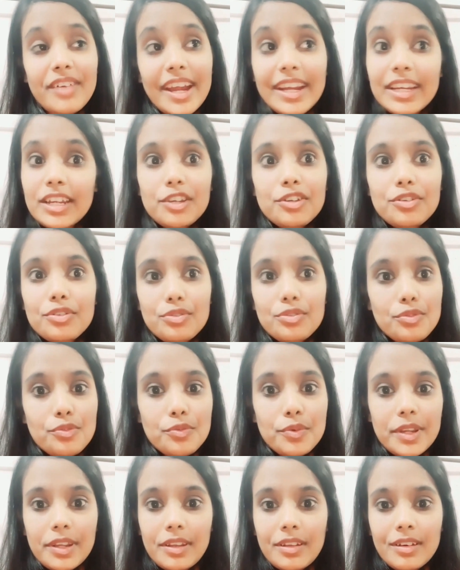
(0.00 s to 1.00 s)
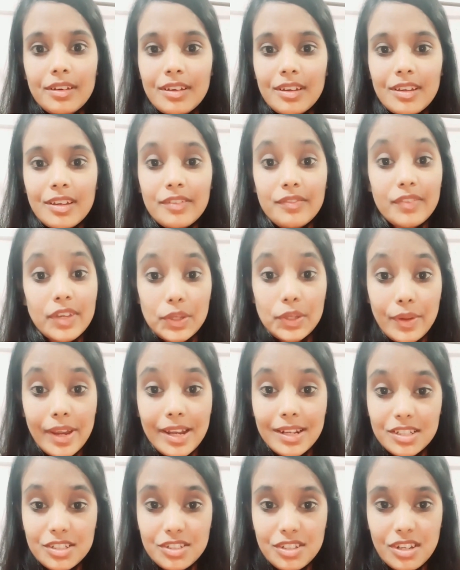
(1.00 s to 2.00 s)
why didn't you do it when you
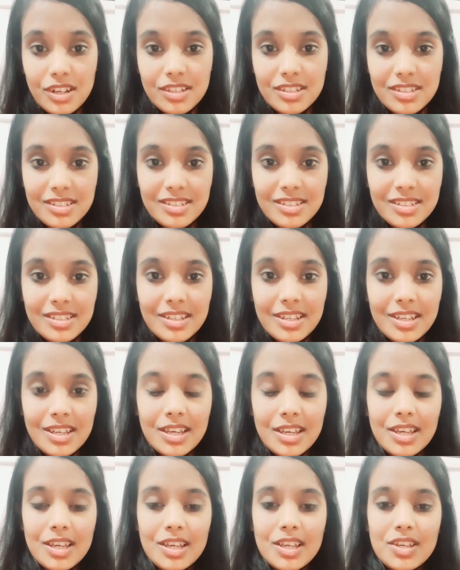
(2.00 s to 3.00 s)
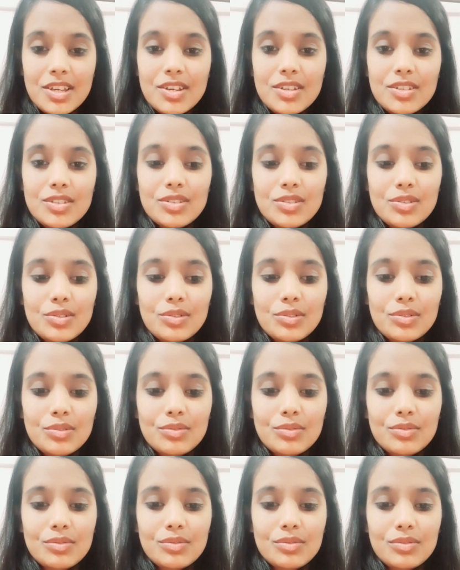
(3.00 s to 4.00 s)
had a chance?
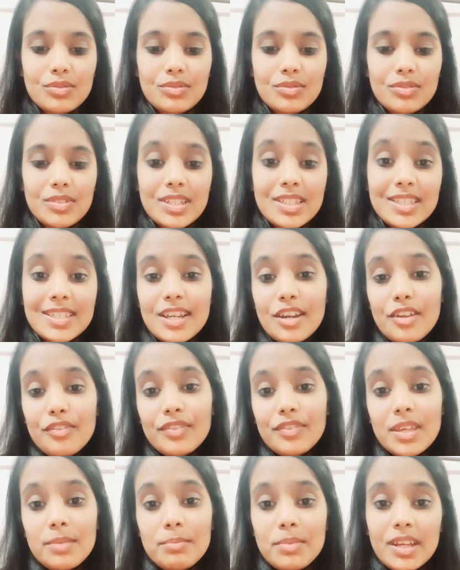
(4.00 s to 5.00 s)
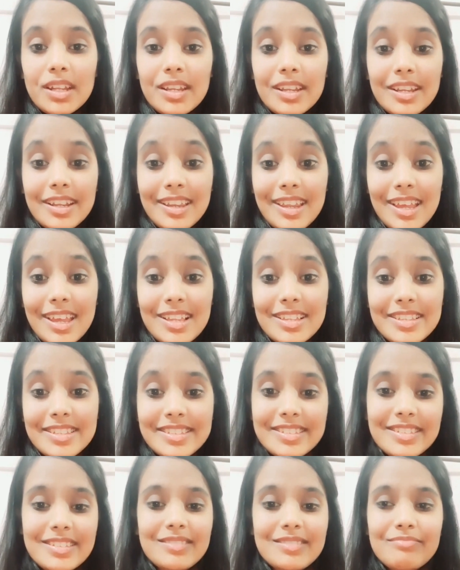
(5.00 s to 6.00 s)
So instead of keeping
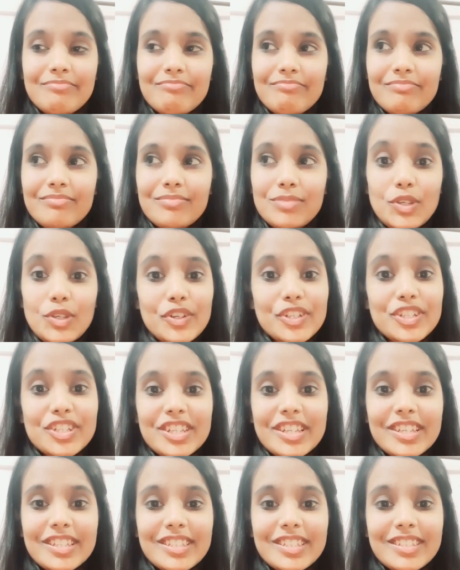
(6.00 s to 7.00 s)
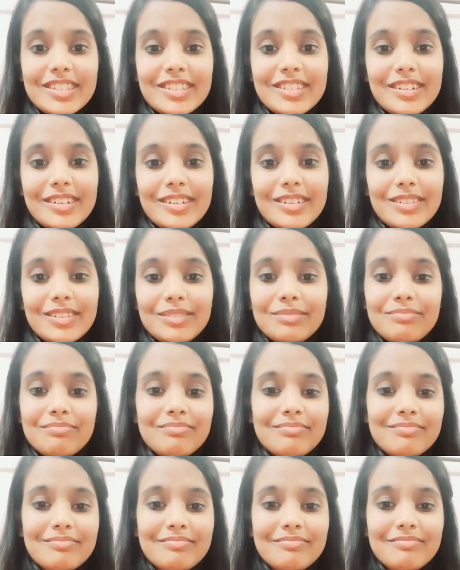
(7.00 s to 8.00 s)
regrets, you can just
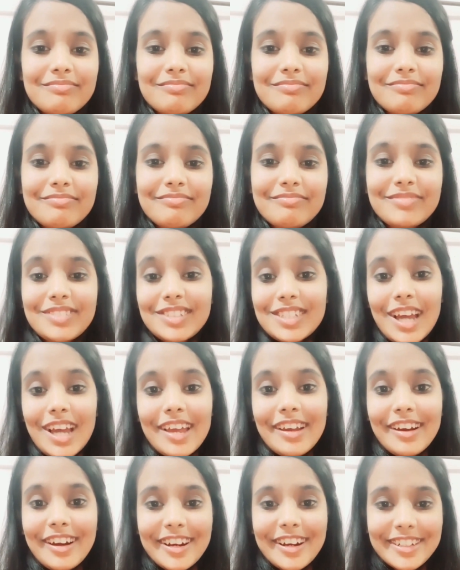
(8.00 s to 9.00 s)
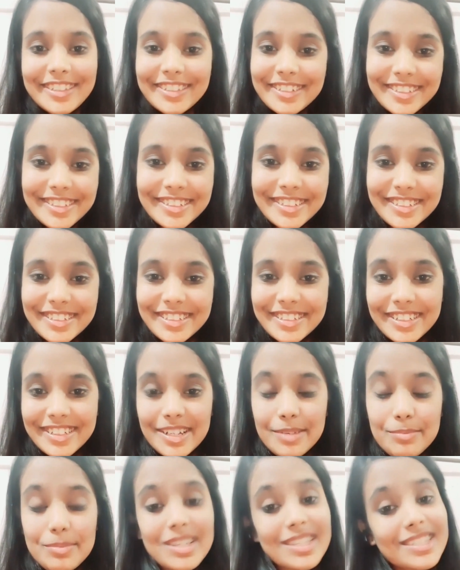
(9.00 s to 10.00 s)
try harder,
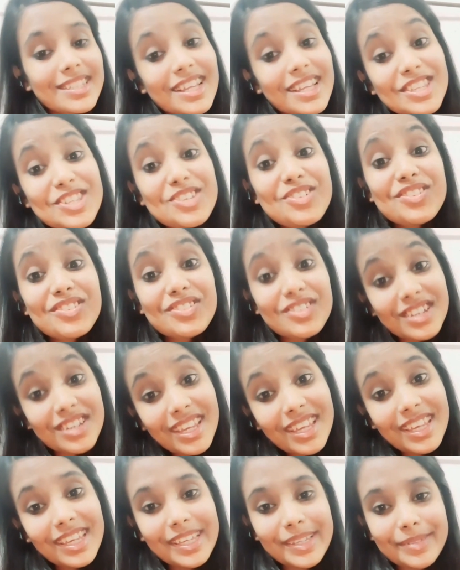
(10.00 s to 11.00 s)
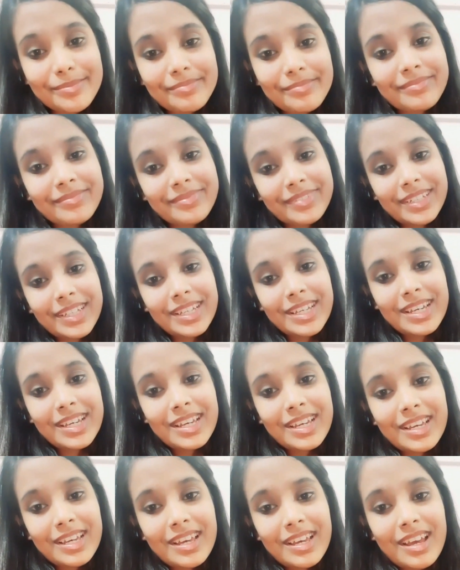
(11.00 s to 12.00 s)
because that's your dream.
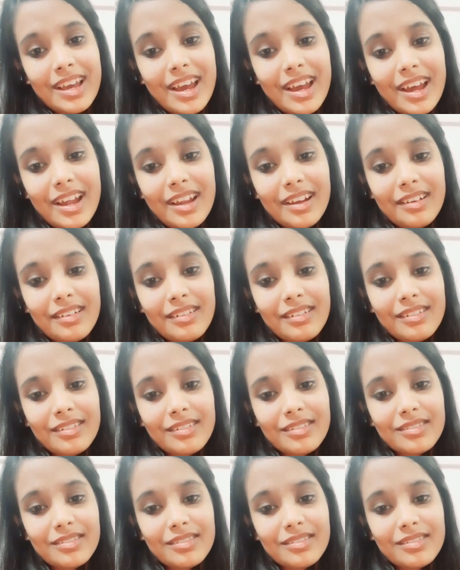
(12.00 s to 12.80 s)
And